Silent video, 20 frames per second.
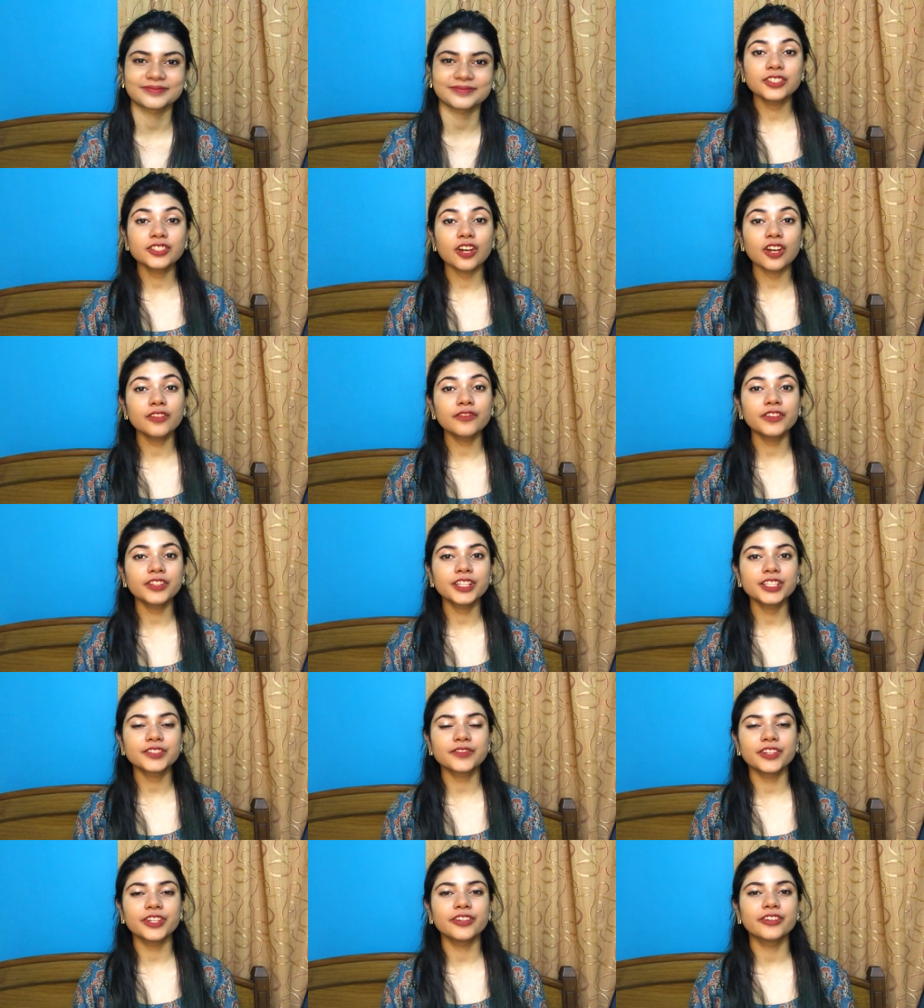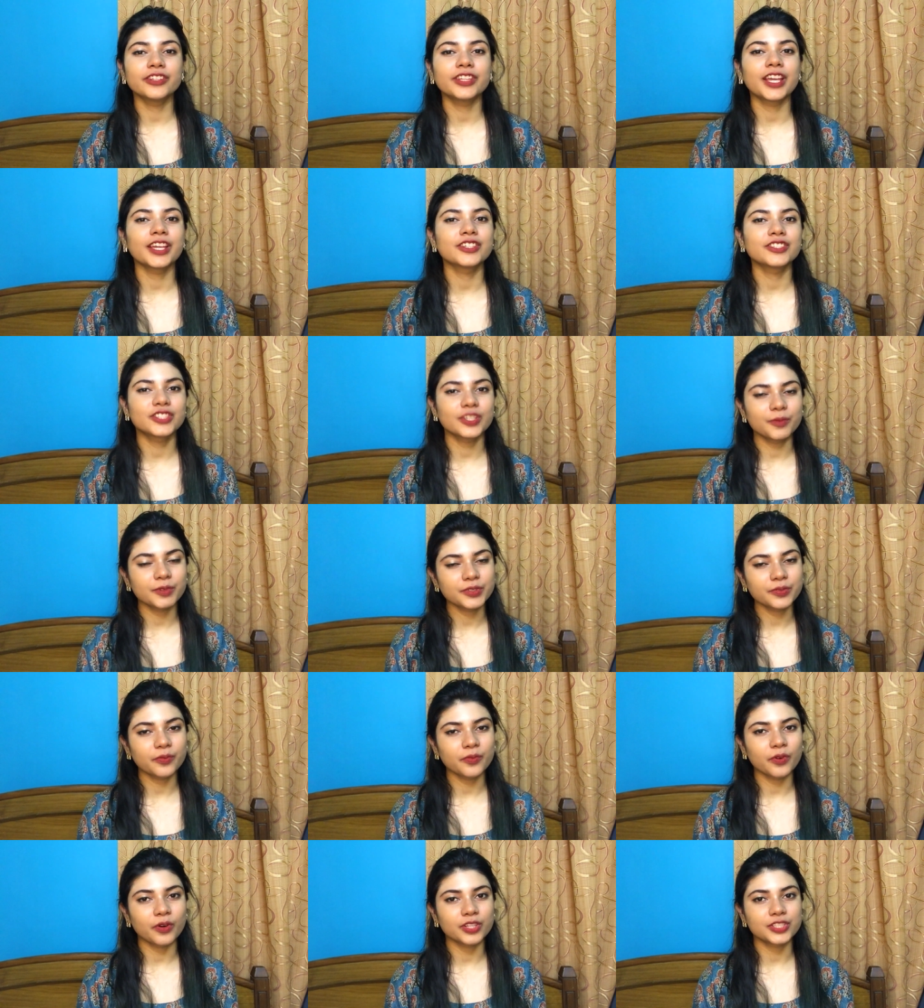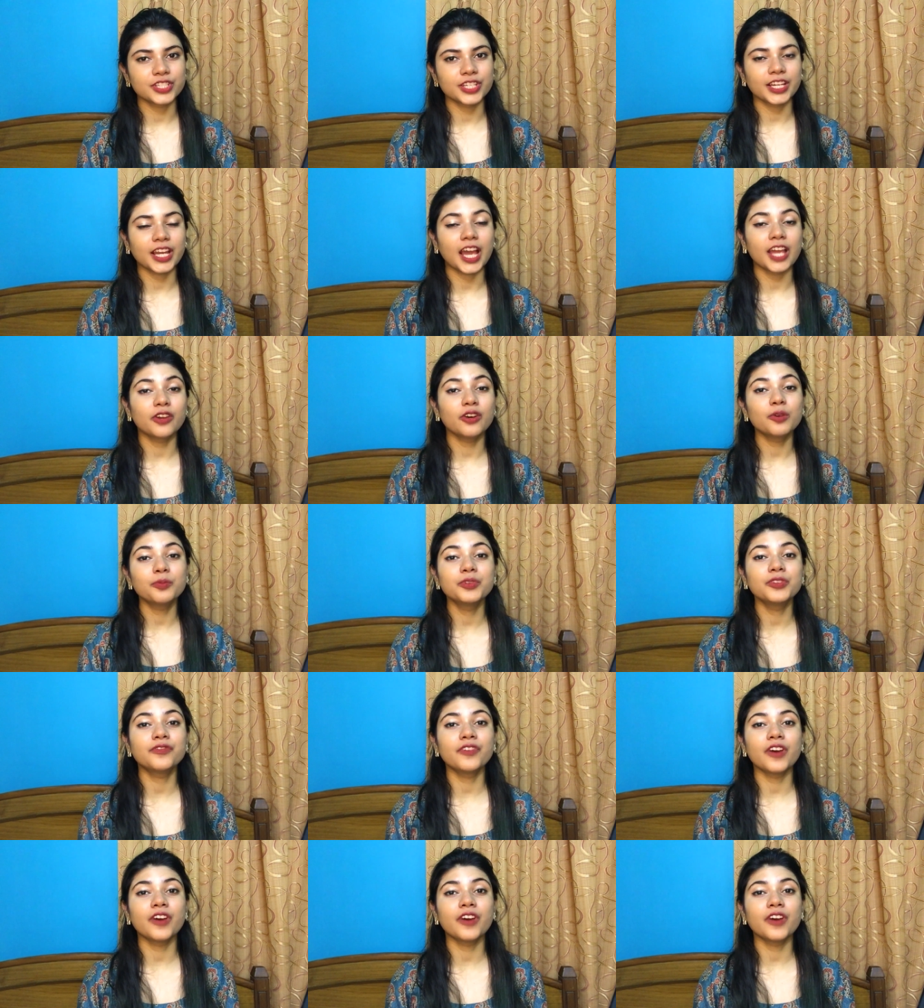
is all for this video. Thank you so much for watching. I hope you